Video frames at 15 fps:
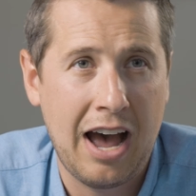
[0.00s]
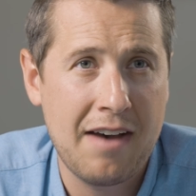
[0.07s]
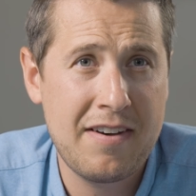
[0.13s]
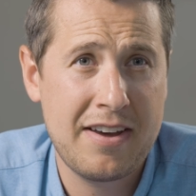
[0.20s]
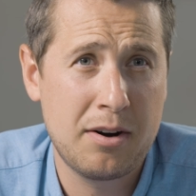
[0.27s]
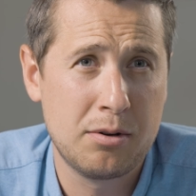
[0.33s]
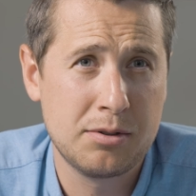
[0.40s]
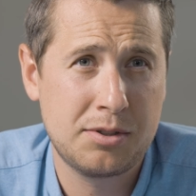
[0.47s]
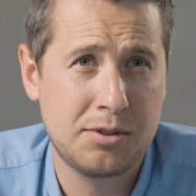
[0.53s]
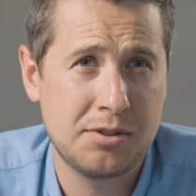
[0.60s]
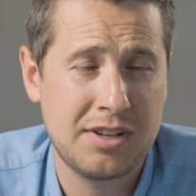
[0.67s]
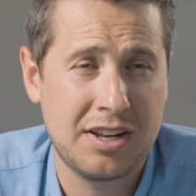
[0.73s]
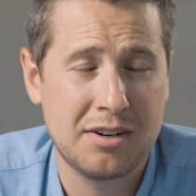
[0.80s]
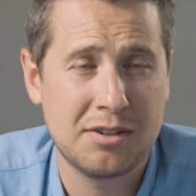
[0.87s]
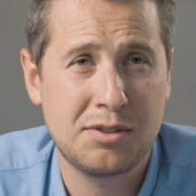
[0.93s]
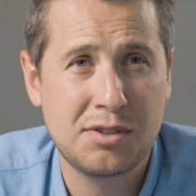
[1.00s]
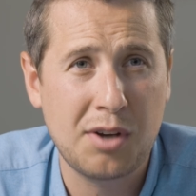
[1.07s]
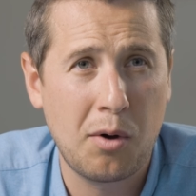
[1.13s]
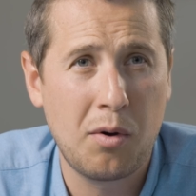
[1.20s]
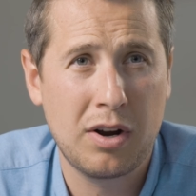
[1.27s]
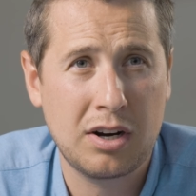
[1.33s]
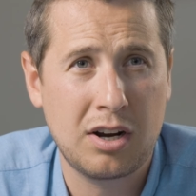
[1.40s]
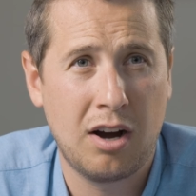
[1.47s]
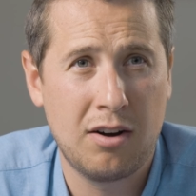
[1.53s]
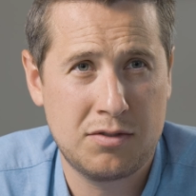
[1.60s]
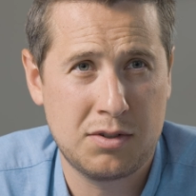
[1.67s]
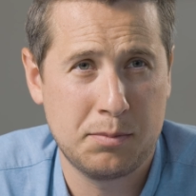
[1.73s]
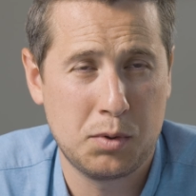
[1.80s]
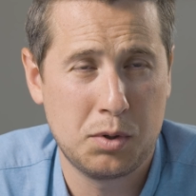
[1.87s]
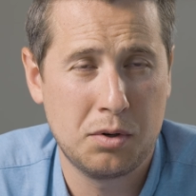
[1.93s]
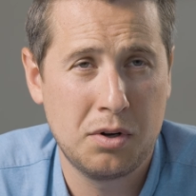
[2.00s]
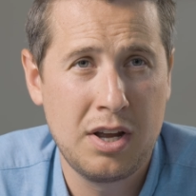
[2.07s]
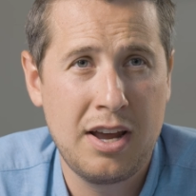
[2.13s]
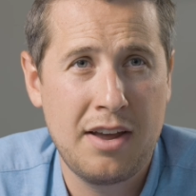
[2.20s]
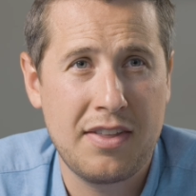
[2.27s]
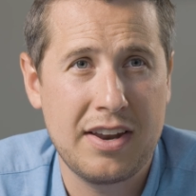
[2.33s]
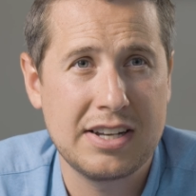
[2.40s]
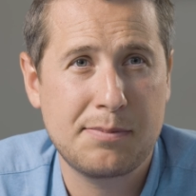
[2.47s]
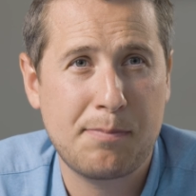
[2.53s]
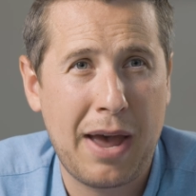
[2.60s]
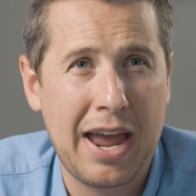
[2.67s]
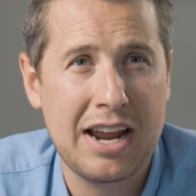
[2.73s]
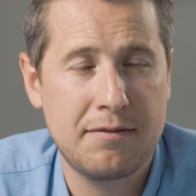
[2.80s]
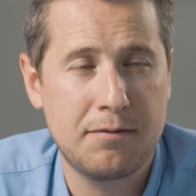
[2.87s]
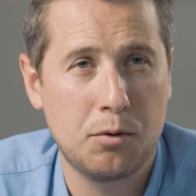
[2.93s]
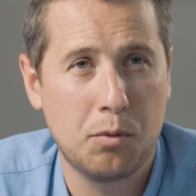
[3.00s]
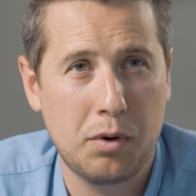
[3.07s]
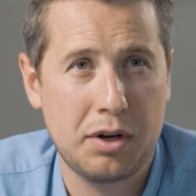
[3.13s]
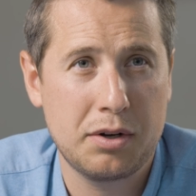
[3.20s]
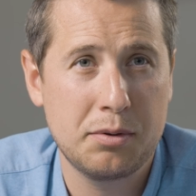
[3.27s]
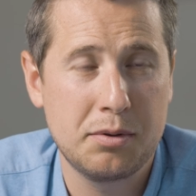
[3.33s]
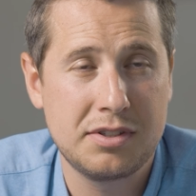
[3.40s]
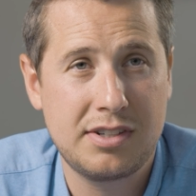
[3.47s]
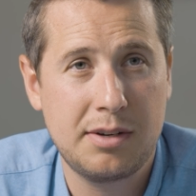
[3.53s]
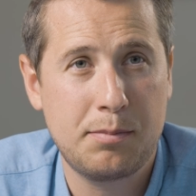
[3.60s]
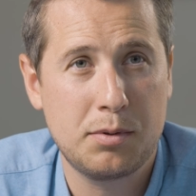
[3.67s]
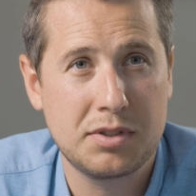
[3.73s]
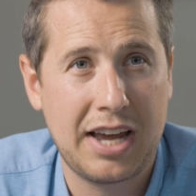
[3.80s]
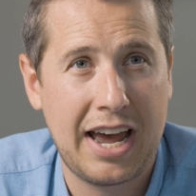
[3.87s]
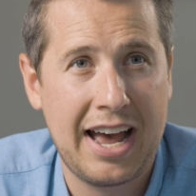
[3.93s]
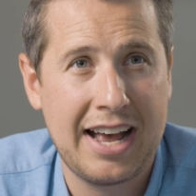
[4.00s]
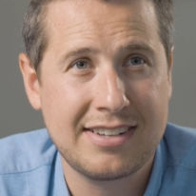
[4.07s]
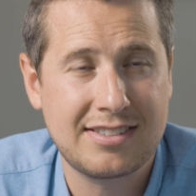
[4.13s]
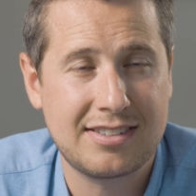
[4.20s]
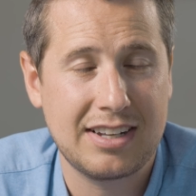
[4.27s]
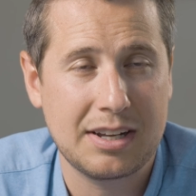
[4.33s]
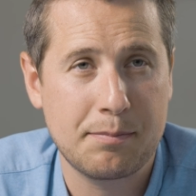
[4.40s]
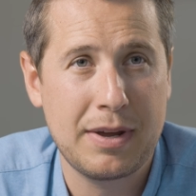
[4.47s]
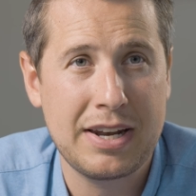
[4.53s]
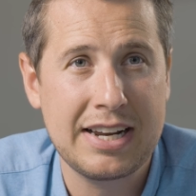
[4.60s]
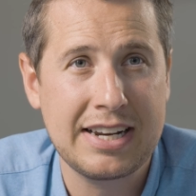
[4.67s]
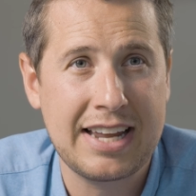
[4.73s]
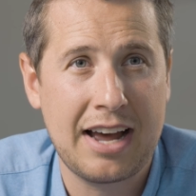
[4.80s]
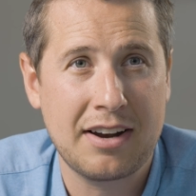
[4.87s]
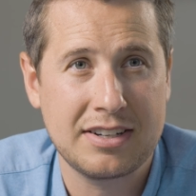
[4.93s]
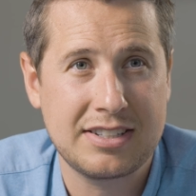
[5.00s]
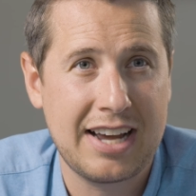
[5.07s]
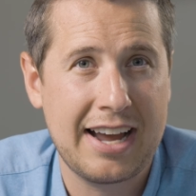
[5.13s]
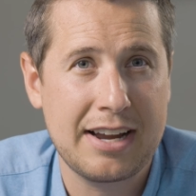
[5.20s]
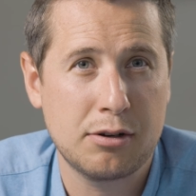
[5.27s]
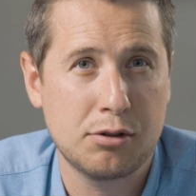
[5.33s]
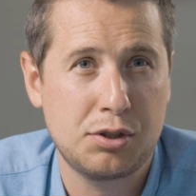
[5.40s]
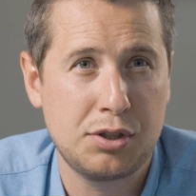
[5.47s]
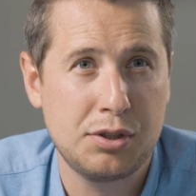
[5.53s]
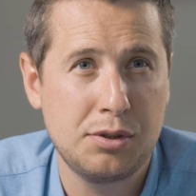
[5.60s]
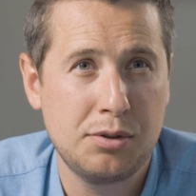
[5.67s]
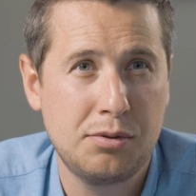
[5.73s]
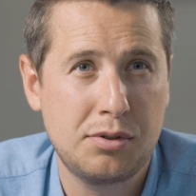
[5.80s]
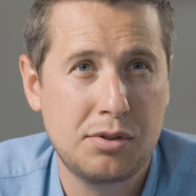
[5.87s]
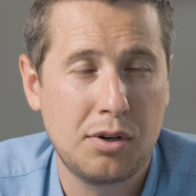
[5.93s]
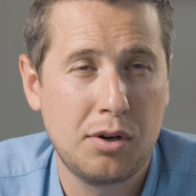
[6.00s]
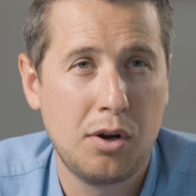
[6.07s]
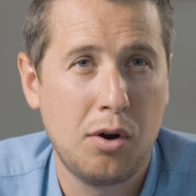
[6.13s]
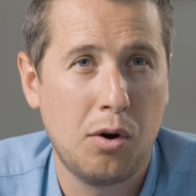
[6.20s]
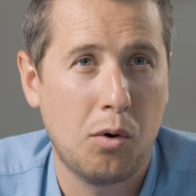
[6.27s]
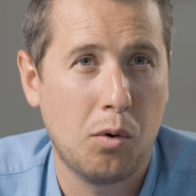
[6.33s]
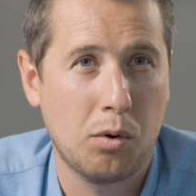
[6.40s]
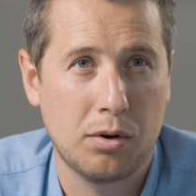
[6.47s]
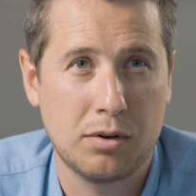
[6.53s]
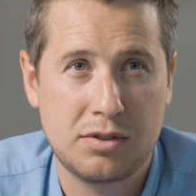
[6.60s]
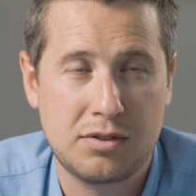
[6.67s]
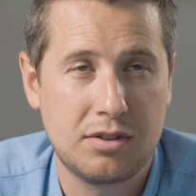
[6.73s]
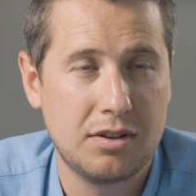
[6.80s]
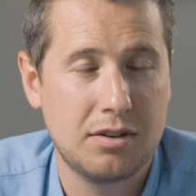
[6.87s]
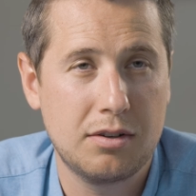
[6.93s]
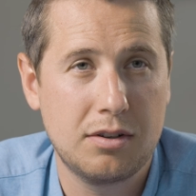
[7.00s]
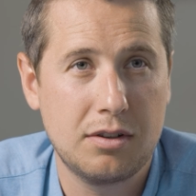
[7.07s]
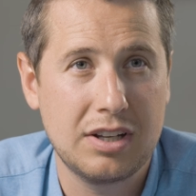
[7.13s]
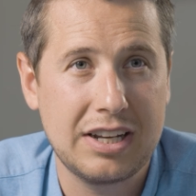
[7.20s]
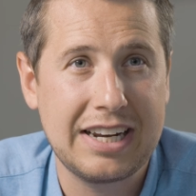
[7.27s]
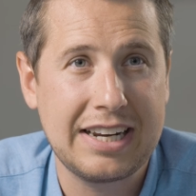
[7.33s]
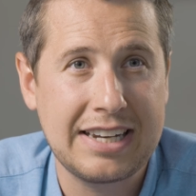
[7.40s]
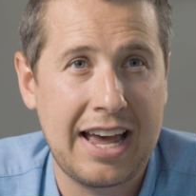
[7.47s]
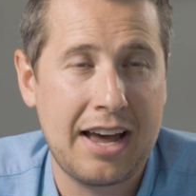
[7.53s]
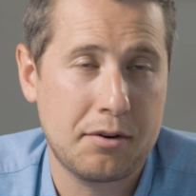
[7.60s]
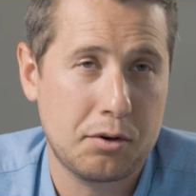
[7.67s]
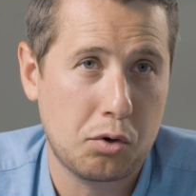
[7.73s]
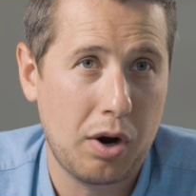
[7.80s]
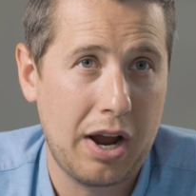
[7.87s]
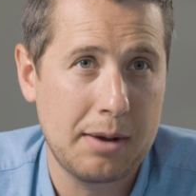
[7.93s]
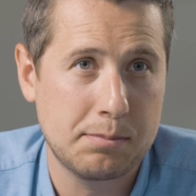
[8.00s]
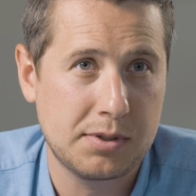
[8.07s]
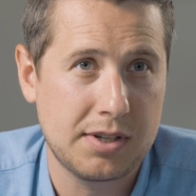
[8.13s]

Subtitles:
I've had holsters that are so uncomfortable that it's painful when you're doing simple tasks like bending down to tie your shoes or leaning down to grab